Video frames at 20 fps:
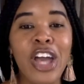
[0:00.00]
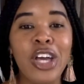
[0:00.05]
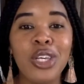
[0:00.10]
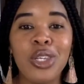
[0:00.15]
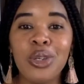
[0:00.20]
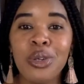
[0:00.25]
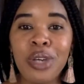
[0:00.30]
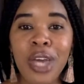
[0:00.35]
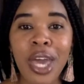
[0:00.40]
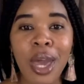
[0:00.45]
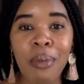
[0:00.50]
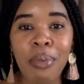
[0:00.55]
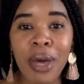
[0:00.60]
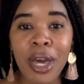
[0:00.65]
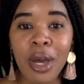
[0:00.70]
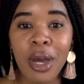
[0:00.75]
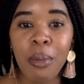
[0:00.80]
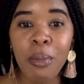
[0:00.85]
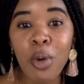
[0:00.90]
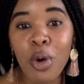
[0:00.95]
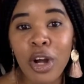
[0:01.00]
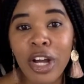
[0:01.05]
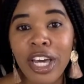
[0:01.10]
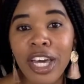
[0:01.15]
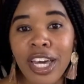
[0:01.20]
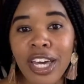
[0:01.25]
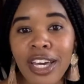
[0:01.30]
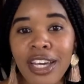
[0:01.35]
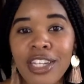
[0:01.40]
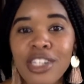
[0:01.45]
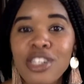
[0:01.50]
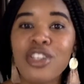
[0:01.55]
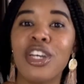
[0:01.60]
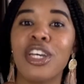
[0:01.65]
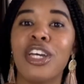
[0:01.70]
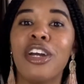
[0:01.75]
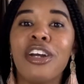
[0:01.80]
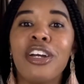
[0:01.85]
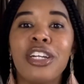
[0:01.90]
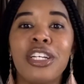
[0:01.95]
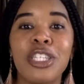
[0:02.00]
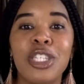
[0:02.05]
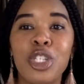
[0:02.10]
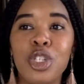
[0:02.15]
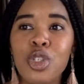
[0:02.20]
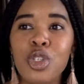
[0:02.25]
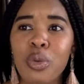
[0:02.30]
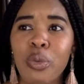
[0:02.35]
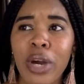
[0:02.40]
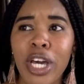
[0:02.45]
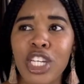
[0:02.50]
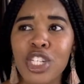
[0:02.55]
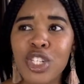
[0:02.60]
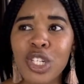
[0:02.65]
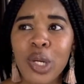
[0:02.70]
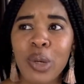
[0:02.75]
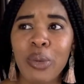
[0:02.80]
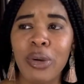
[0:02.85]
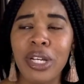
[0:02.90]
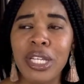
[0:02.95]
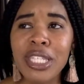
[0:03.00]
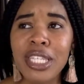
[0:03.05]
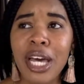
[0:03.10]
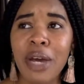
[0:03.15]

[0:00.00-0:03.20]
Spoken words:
you can't pay your mortgage and you're in a situation where it's